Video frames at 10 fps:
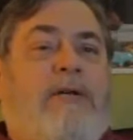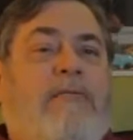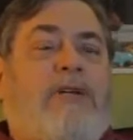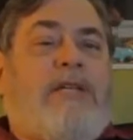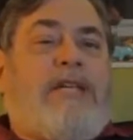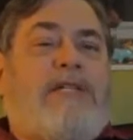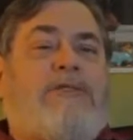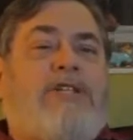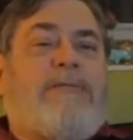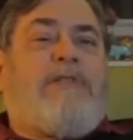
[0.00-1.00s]
But these
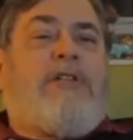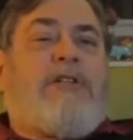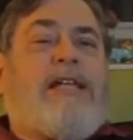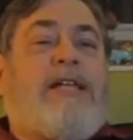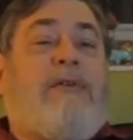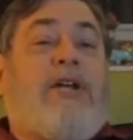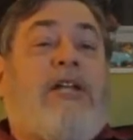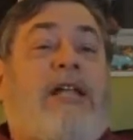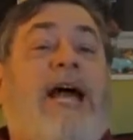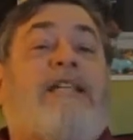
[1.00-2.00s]
regimes looked like they were going to
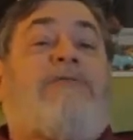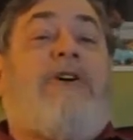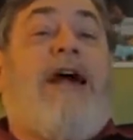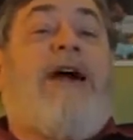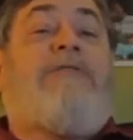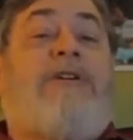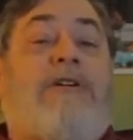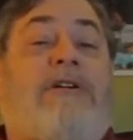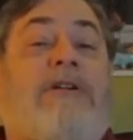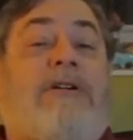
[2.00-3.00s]
last forever,
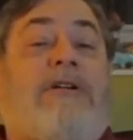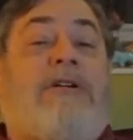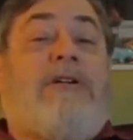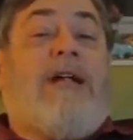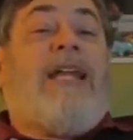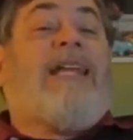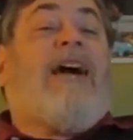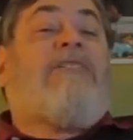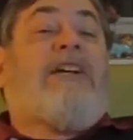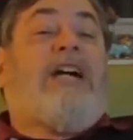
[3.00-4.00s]
and now
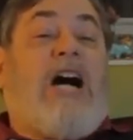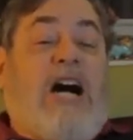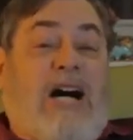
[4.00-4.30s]
they're gone